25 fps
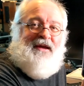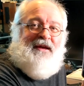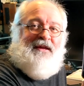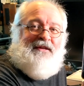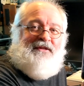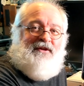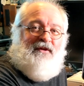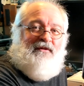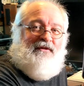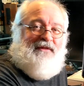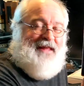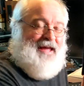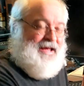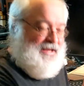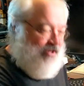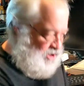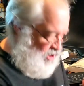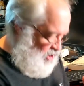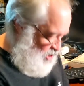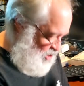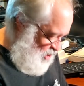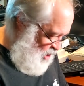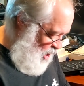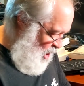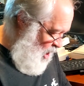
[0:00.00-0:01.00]
So
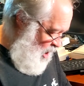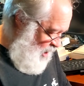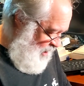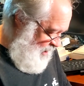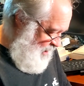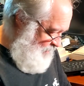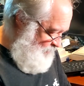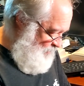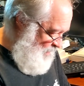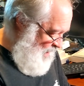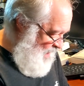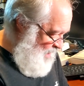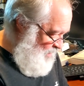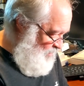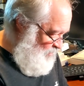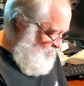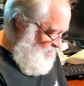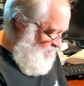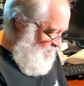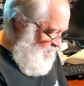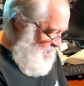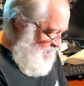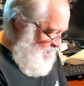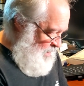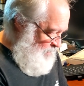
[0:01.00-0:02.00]
let's talk about
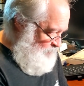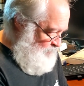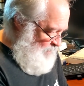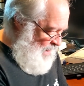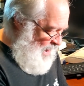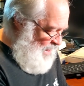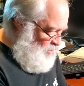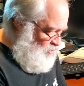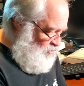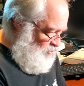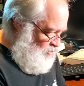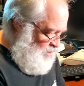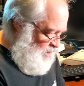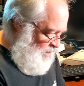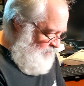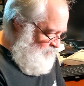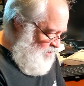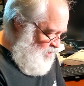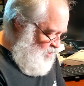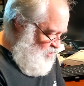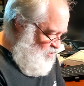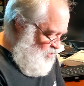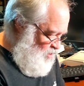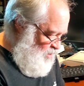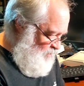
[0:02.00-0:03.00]
Masters of the
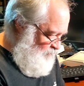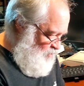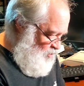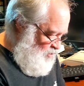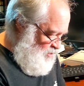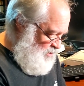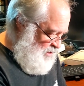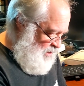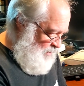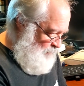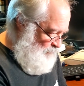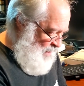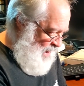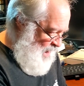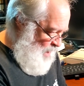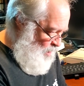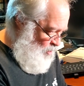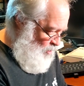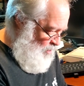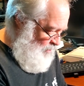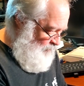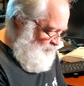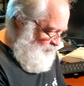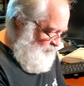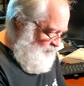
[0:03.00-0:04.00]
Universe, the
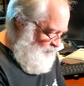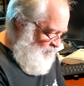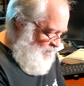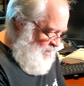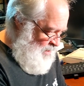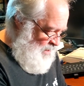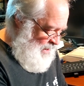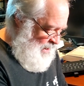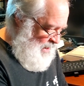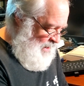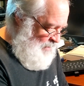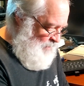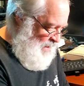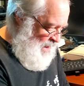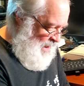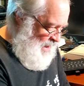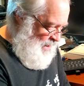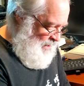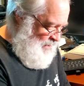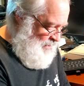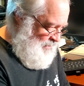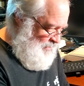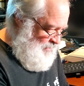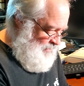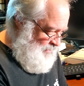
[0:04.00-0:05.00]
Power of
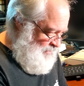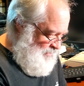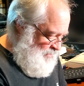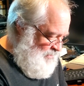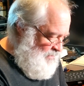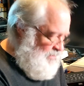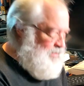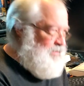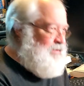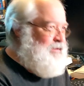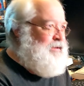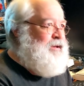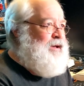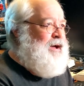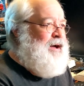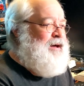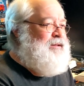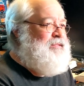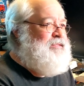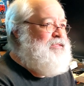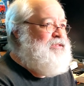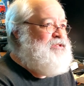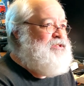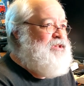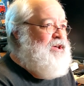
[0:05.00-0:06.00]
He-Man. How
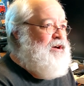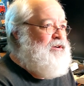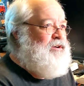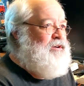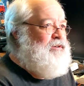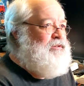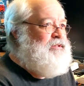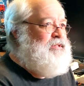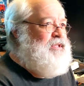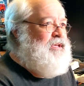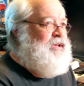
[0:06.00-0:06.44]
did the song go?